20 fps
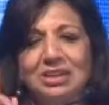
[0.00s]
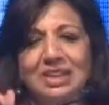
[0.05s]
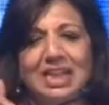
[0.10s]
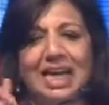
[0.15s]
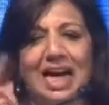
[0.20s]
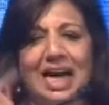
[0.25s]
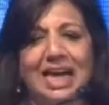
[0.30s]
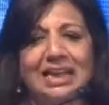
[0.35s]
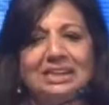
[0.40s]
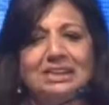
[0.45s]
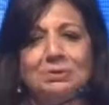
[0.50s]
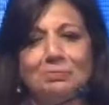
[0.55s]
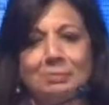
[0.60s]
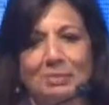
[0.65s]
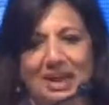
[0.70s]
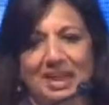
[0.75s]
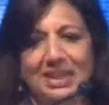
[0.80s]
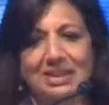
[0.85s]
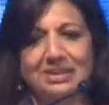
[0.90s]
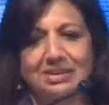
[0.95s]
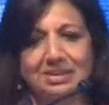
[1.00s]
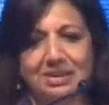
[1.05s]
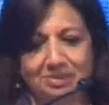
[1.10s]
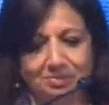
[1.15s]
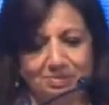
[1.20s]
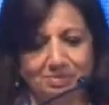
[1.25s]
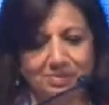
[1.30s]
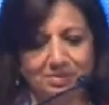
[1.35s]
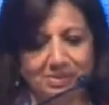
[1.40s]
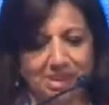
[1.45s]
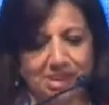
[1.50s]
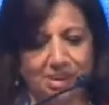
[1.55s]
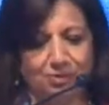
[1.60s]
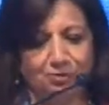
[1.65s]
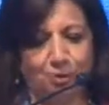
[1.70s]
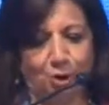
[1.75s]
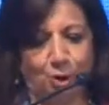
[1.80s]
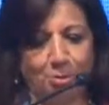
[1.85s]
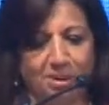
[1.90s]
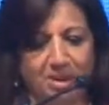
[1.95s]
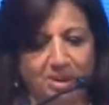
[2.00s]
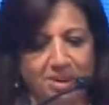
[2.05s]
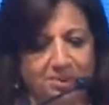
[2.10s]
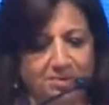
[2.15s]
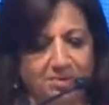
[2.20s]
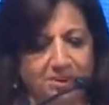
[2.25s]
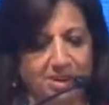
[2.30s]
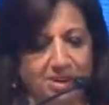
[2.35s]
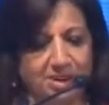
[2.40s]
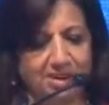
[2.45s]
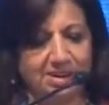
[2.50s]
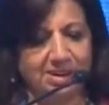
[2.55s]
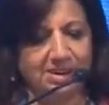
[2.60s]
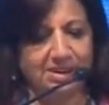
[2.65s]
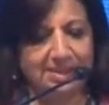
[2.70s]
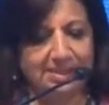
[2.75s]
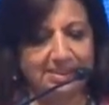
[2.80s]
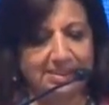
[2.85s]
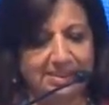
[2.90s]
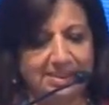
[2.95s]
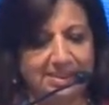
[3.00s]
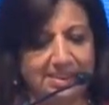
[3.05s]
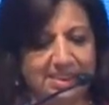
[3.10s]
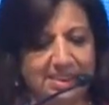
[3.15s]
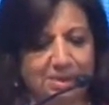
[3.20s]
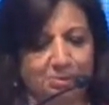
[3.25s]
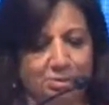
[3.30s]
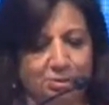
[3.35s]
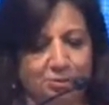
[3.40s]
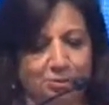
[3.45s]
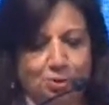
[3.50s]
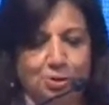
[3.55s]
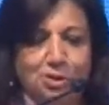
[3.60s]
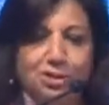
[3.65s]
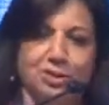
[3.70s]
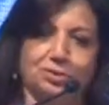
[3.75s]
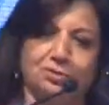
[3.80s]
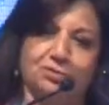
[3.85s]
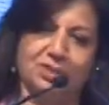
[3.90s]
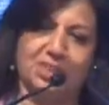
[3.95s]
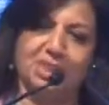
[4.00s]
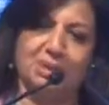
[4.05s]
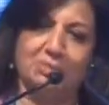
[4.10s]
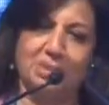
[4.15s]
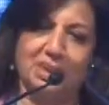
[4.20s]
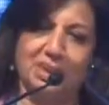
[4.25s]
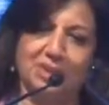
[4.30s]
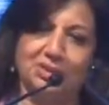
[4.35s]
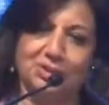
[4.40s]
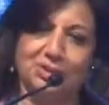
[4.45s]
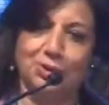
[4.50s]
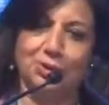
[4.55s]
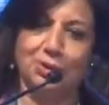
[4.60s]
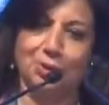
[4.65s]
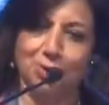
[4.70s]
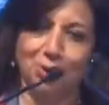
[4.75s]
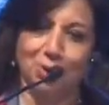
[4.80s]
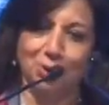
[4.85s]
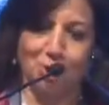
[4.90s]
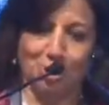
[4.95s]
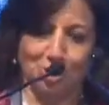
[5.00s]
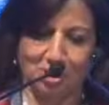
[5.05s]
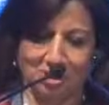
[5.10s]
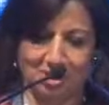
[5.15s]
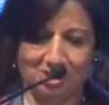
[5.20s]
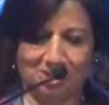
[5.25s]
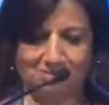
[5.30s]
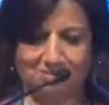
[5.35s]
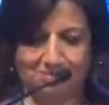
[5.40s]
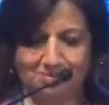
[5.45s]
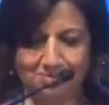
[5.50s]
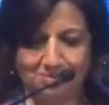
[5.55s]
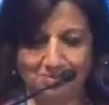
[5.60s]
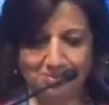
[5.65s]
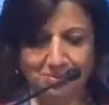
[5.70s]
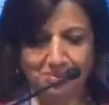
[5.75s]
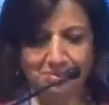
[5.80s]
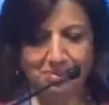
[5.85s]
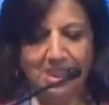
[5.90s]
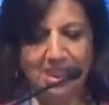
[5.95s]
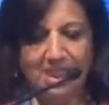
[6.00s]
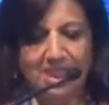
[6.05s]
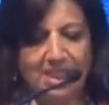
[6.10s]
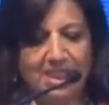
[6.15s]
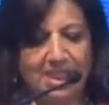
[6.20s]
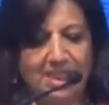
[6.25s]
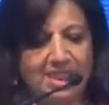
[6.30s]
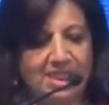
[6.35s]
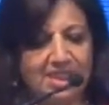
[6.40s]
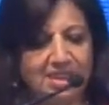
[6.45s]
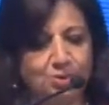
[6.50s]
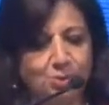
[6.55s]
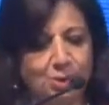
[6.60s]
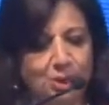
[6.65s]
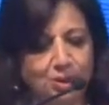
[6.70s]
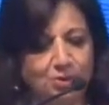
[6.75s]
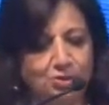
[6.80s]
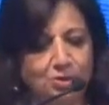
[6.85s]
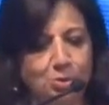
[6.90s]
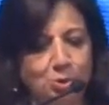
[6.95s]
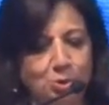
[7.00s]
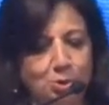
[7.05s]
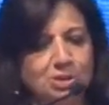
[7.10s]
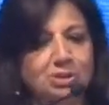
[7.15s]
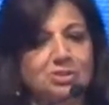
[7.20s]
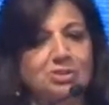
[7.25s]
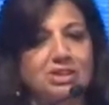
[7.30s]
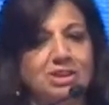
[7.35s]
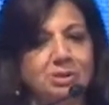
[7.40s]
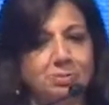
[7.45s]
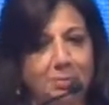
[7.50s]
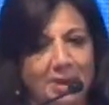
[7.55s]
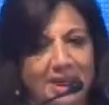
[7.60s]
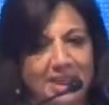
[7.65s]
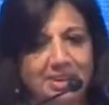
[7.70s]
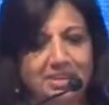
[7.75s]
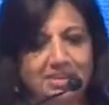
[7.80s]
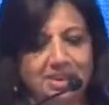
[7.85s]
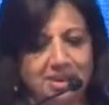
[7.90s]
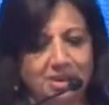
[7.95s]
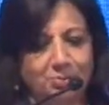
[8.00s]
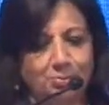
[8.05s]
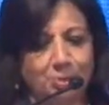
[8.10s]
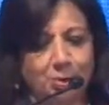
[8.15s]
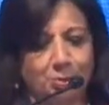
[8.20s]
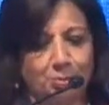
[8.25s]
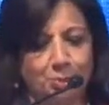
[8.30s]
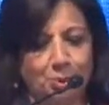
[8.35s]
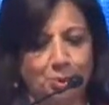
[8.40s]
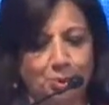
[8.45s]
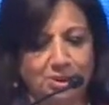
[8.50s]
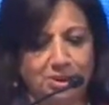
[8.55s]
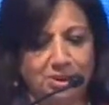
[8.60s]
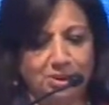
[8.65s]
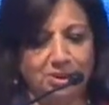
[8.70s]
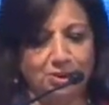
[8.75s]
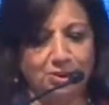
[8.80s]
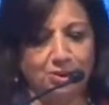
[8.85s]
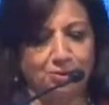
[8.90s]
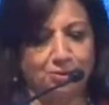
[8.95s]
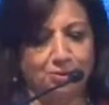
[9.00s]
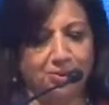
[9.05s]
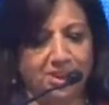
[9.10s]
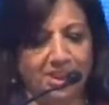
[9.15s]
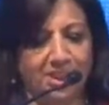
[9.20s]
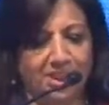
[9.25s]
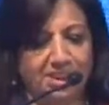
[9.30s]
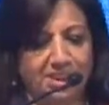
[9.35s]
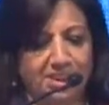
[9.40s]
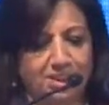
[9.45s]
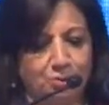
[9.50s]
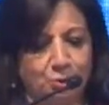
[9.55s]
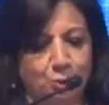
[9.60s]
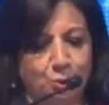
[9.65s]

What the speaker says: he has spent his formative years in this city before shifting base to New York. He is one of the most respected proponents of creative,